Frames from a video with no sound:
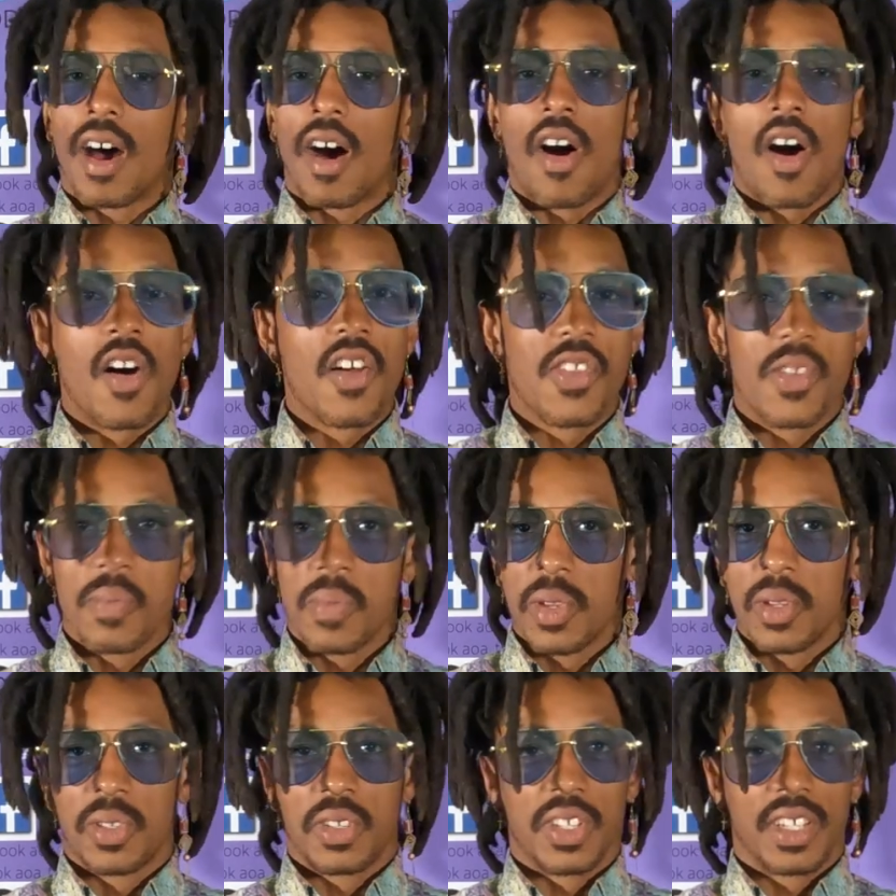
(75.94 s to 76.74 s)
all the
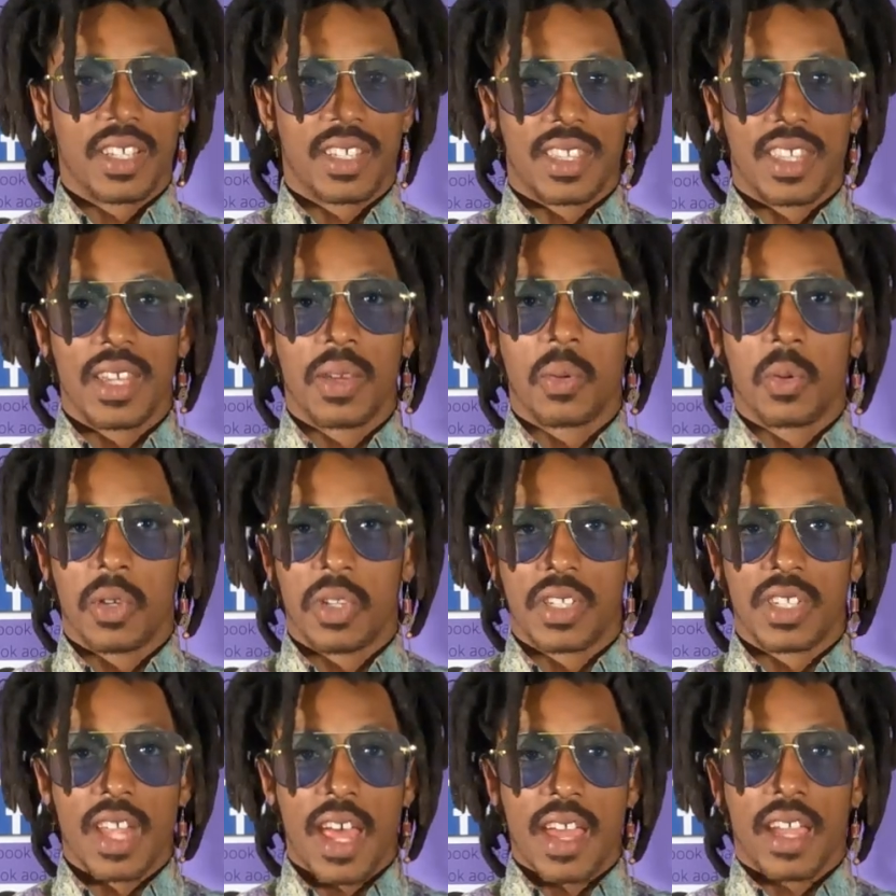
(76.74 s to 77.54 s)
music that
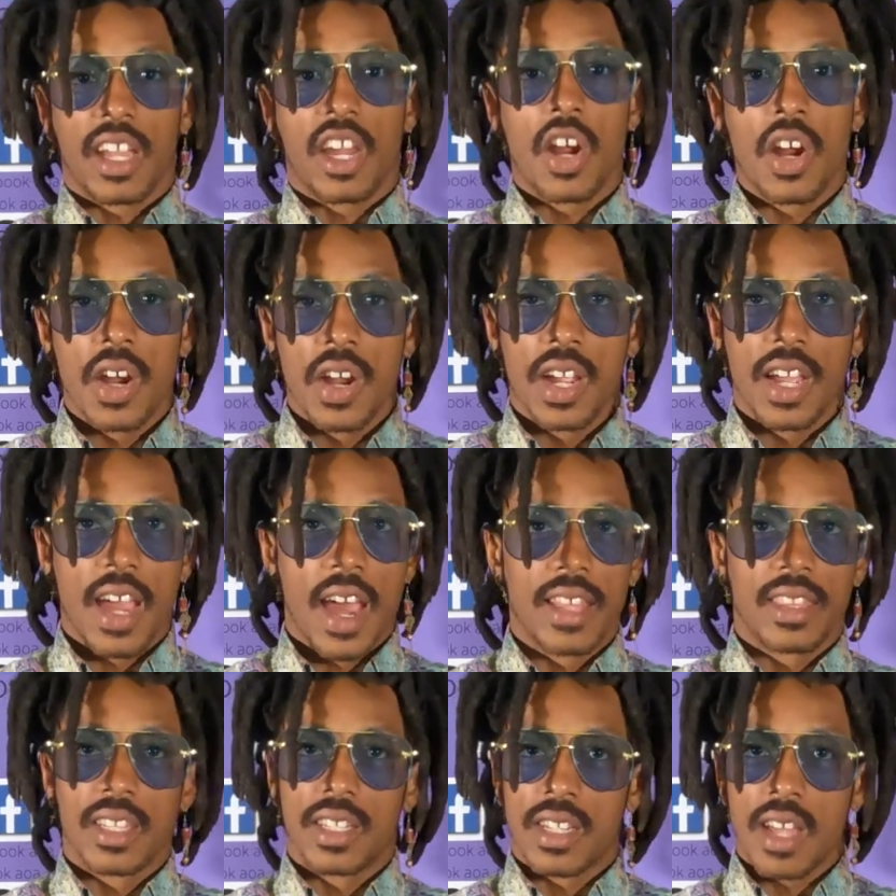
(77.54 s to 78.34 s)
was like current
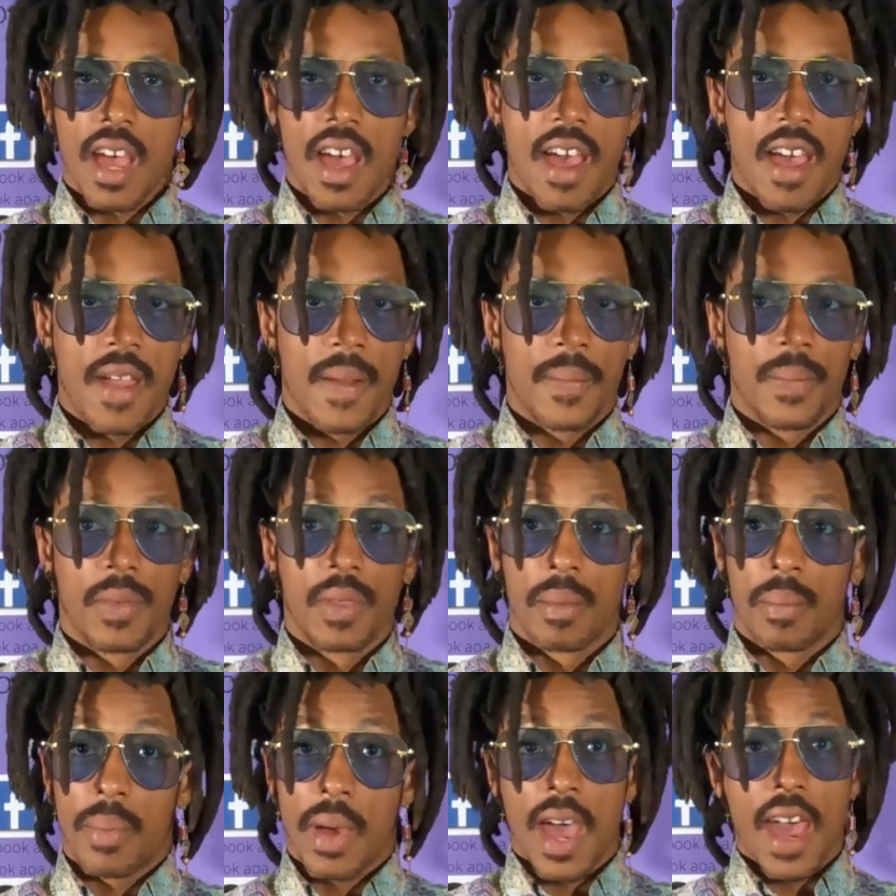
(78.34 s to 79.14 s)
at the time,
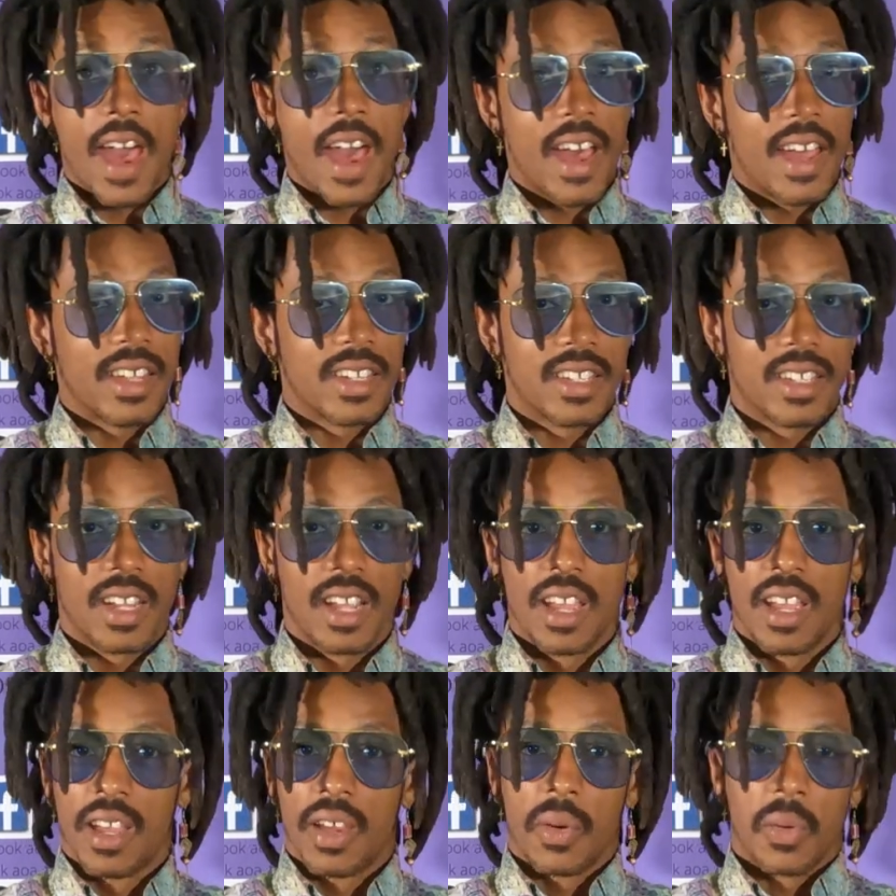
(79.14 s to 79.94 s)
past,
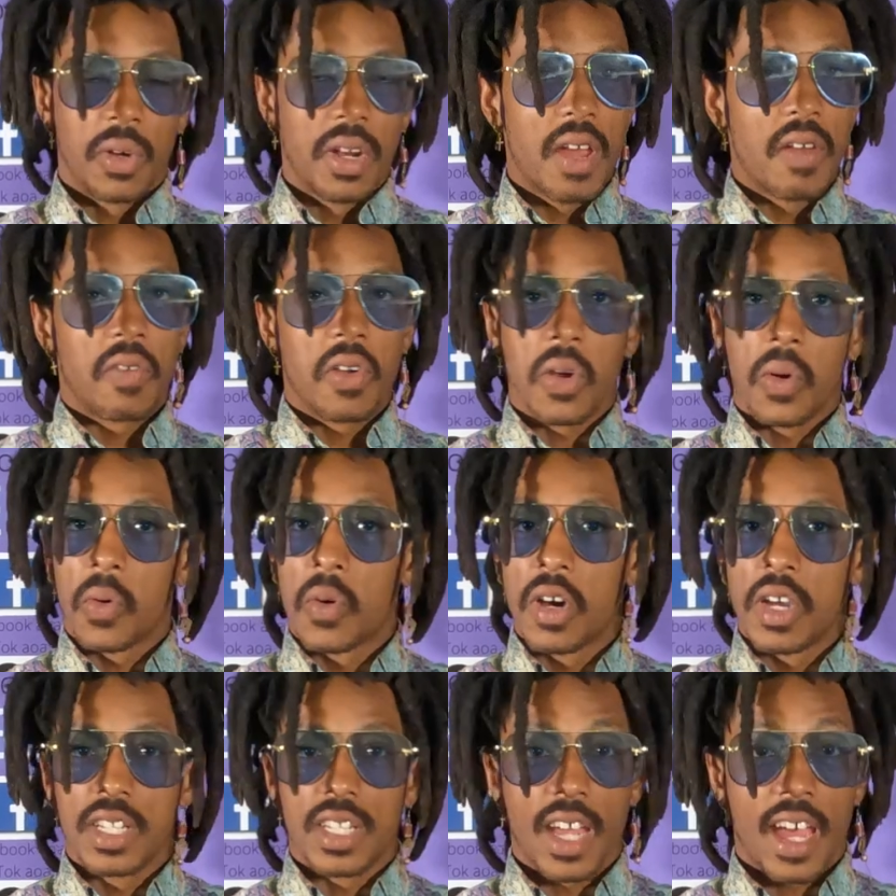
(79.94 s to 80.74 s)
whatever it
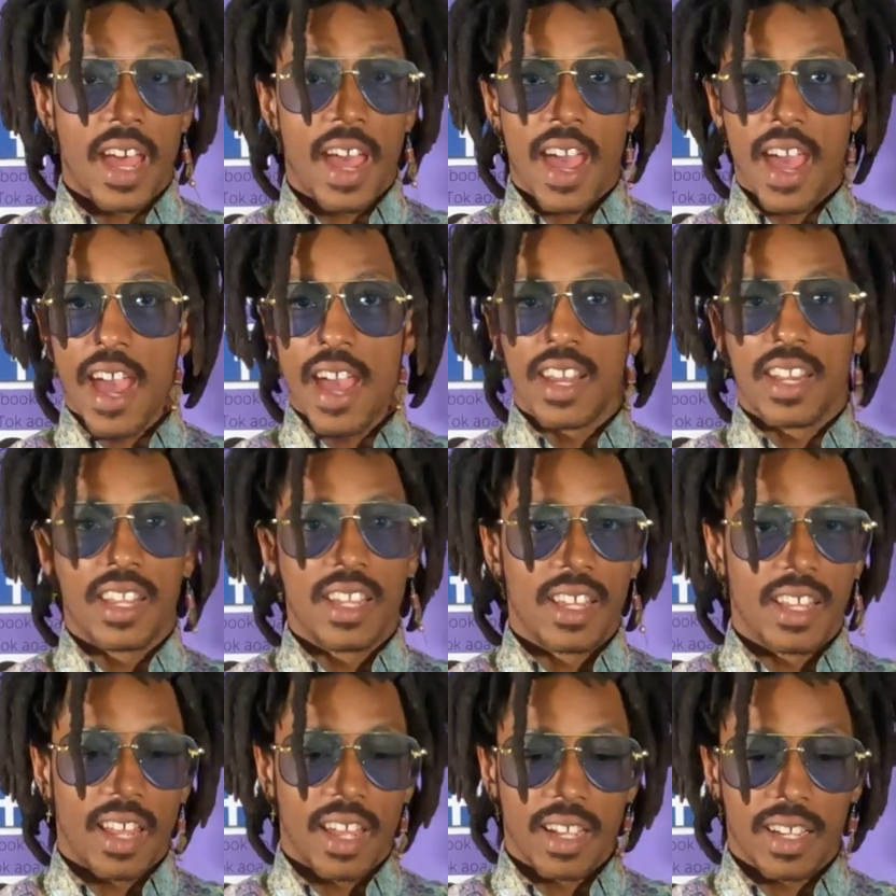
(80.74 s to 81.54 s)
was, I had
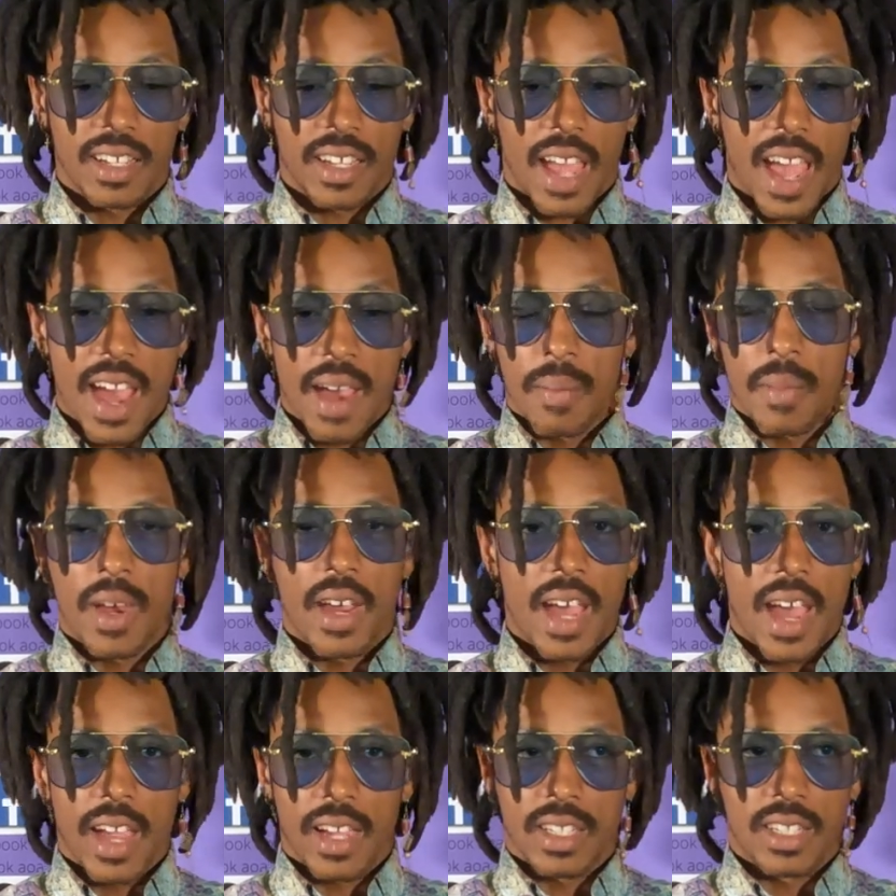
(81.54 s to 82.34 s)
it like at my
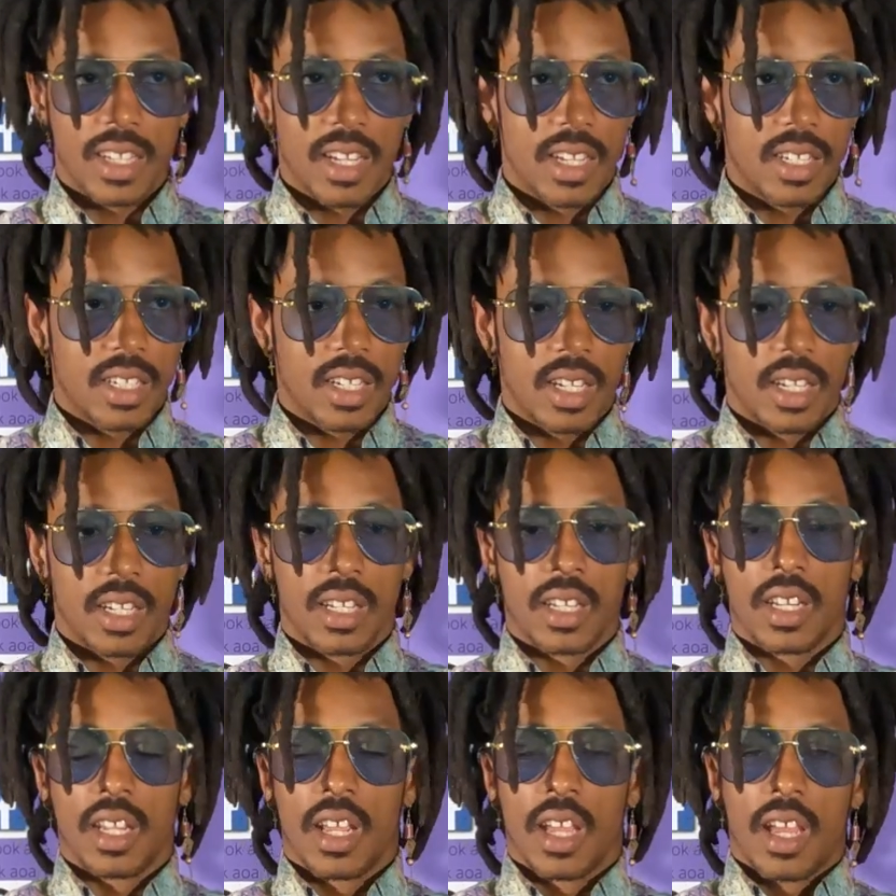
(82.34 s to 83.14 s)
access,
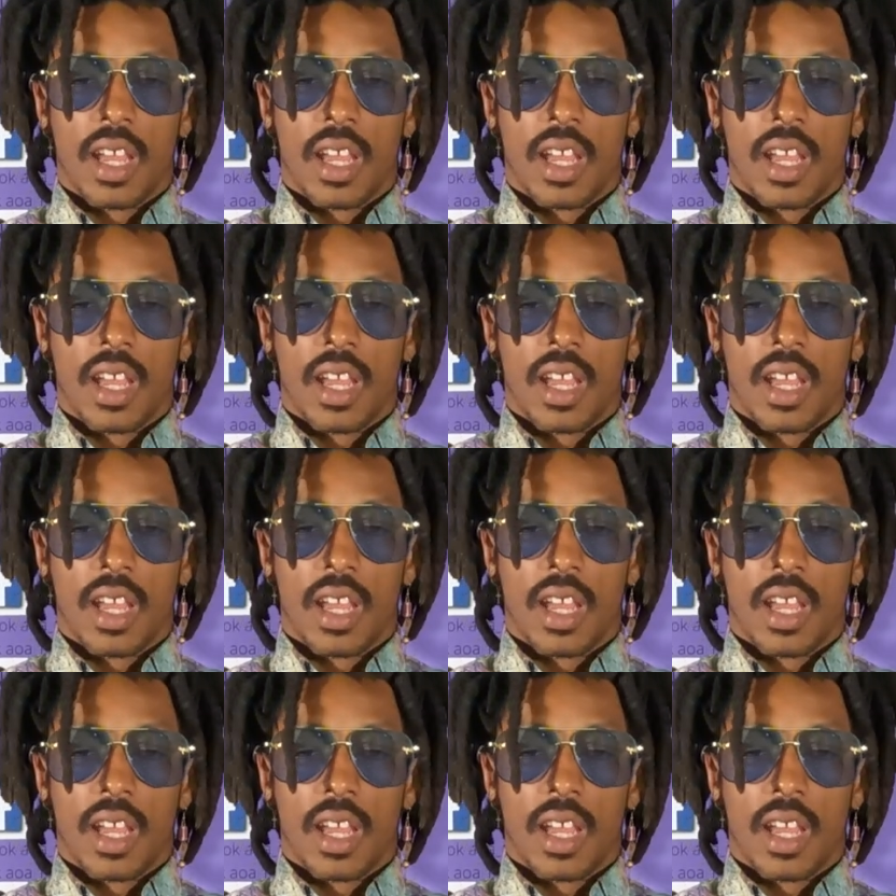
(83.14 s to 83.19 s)
and